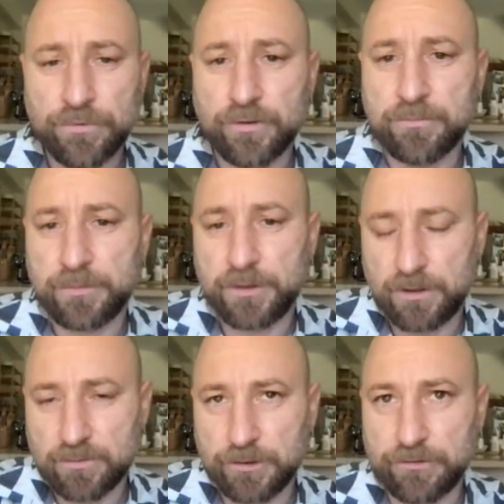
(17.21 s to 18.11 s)
There was
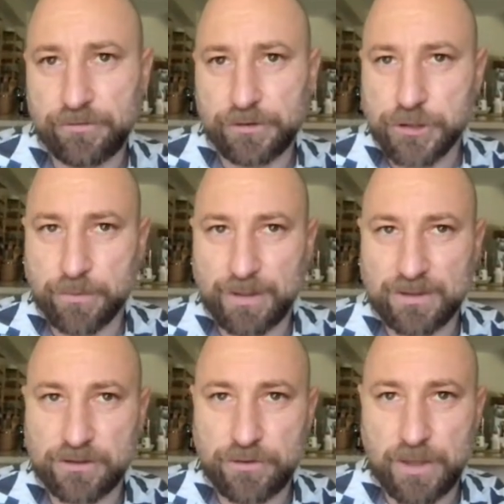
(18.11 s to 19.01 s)
some
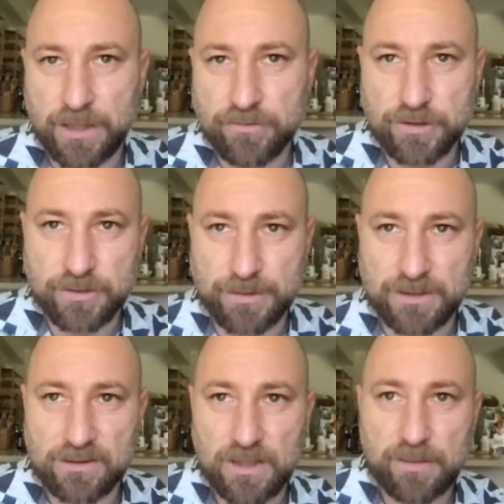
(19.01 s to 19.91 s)
confusion about the due dates for
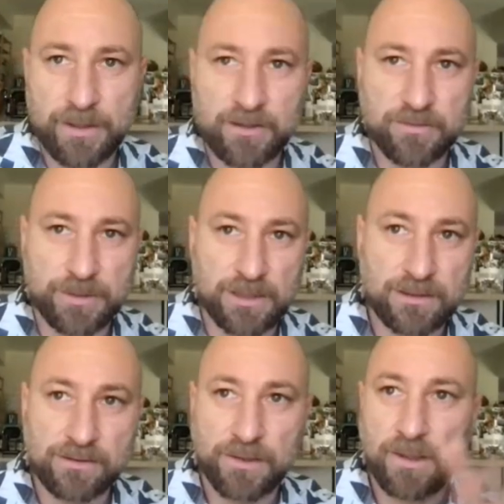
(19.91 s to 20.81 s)
some of the assignments
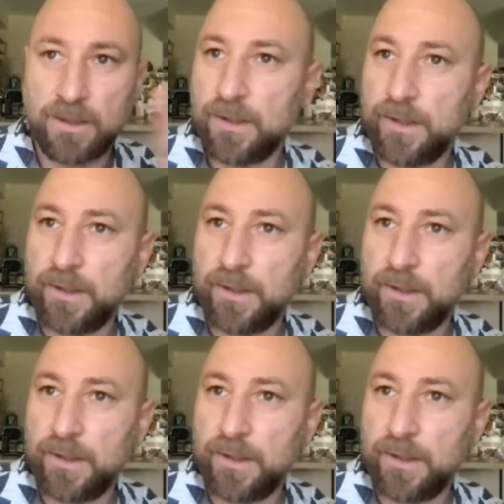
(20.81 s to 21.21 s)
because